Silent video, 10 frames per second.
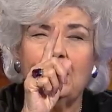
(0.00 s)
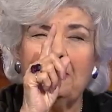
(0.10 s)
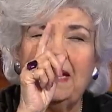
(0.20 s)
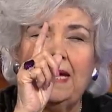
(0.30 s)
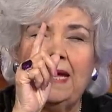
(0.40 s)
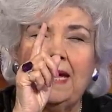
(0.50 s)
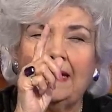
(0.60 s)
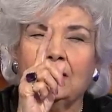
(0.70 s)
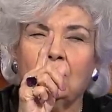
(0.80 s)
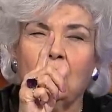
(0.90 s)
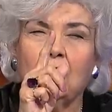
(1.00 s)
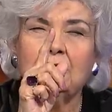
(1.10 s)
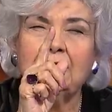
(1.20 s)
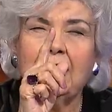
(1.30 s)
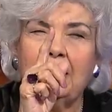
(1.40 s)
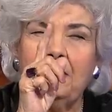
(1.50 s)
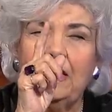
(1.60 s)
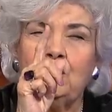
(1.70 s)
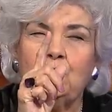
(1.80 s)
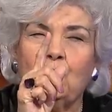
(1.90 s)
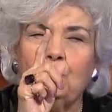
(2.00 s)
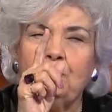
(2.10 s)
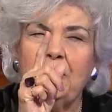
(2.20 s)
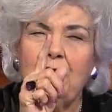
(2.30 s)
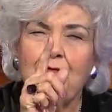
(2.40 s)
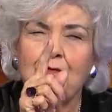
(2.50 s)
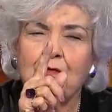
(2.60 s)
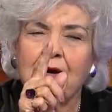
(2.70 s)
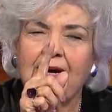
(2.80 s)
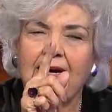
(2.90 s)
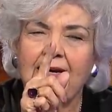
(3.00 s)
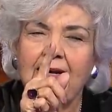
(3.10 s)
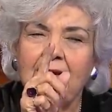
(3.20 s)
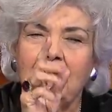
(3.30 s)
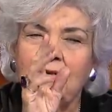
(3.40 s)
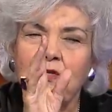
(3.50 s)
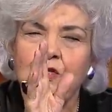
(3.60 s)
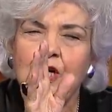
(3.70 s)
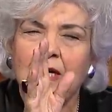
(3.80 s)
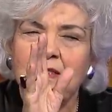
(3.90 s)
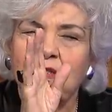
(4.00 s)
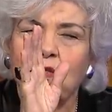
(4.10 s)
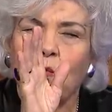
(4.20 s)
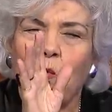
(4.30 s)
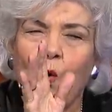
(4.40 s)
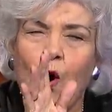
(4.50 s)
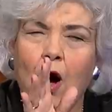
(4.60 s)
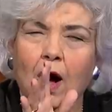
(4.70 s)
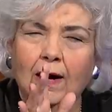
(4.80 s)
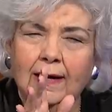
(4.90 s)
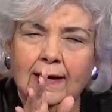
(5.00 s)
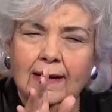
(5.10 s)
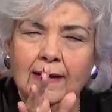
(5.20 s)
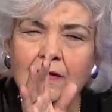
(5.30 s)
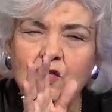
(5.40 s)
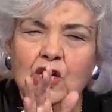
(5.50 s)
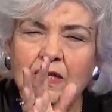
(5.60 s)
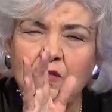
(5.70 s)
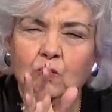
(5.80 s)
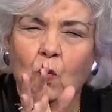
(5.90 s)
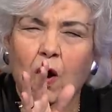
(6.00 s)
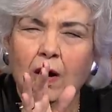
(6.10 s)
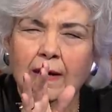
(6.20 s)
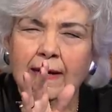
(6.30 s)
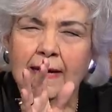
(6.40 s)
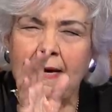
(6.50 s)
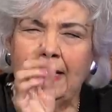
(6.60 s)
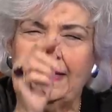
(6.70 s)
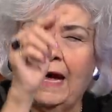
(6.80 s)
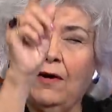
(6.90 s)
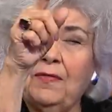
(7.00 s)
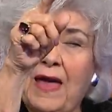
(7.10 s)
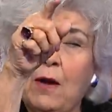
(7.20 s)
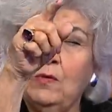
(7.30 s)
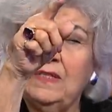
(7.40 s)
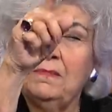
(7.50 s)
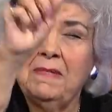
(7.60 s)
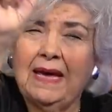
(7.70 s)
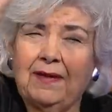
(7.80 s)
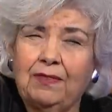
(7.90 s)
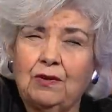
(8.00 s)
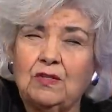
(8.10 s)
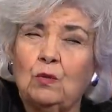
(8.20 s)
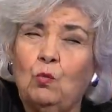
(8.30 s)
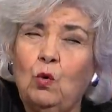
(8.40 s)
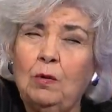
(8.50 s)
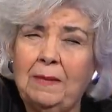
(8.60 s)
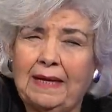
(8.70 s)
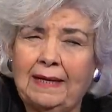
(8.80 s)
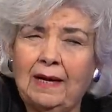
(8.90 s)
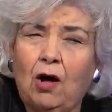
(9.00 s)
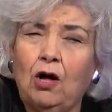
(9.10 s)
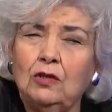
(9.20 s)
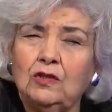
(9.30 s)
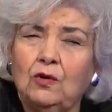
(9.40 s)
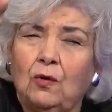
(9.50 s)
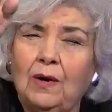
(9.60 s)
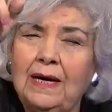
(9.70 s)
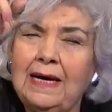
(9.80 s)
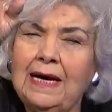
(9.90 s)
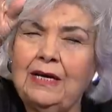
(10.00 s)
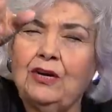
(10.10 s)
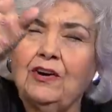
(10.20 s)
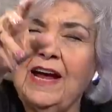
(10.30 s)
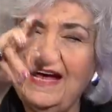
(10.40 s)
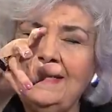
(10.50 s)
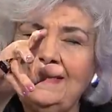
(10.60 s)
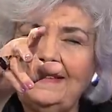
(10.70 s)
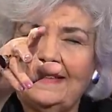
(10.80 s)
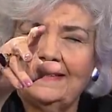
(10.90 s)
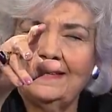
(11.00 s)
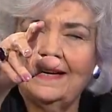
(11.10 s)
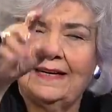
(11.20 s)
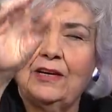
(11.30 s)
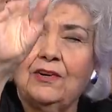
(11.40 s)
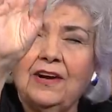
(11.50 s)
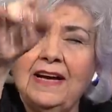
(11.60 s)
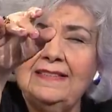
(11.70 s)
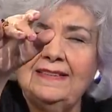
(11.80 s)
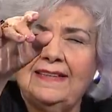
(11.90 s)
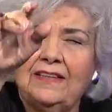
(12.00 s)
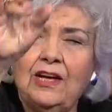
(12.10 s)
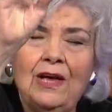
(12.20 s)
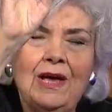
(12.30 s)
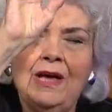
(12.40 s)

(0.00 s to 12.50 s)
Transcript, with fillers: time in a long time. Don't be afraid. Just walk. Just walk. Now, that was a man. There's a woman also. You're hesitant, honey. You're hesitant.